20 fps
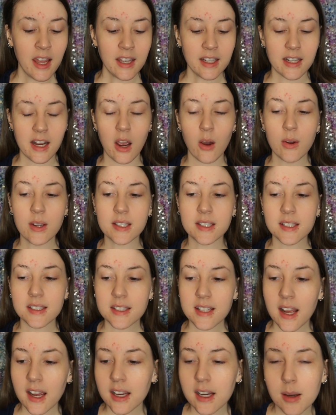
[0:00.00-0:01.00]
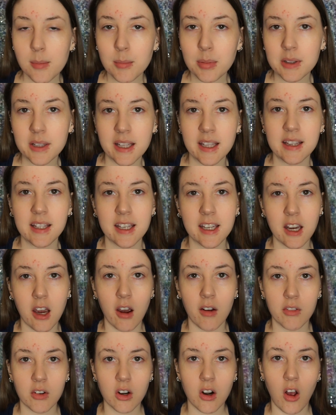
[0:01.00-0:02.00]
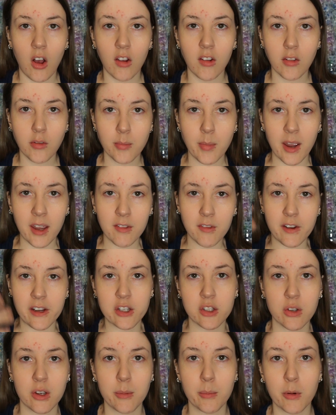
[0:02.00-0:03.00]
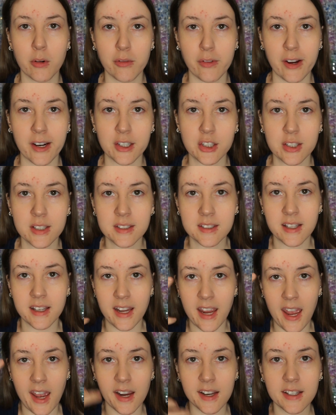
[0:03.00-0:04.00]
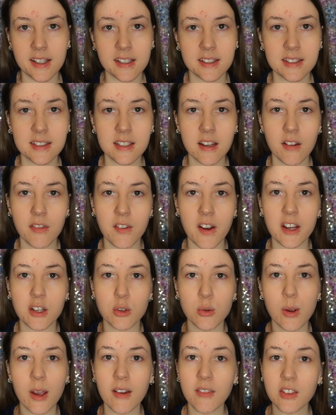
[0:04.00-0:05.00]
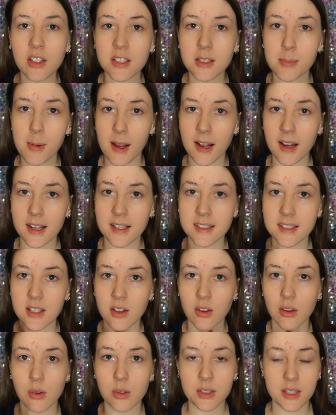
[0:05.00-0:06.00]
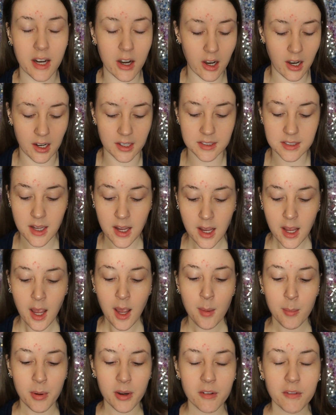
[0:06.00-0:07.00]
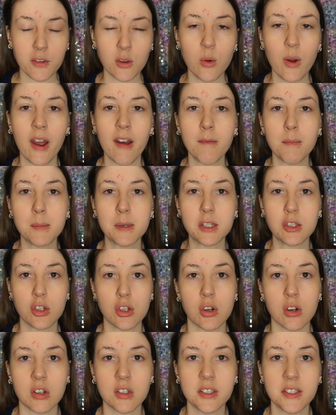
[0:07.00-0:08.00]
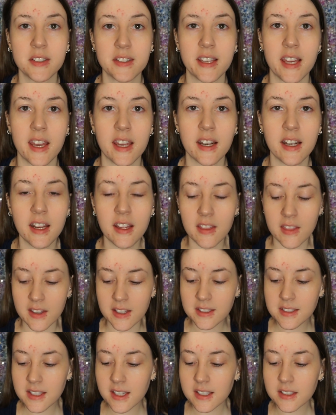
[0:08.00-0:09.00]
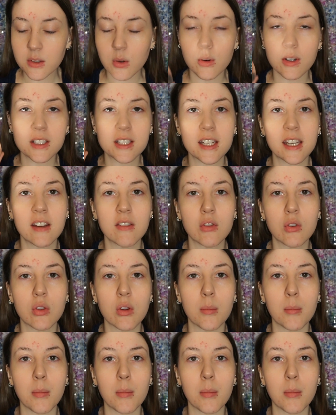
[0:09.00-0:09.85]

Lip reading: Now, it does not completely cover all of my facial imperfections like acne and stuff. I do have to spot conceal those areas, but if you have mature skin, this is going to give you the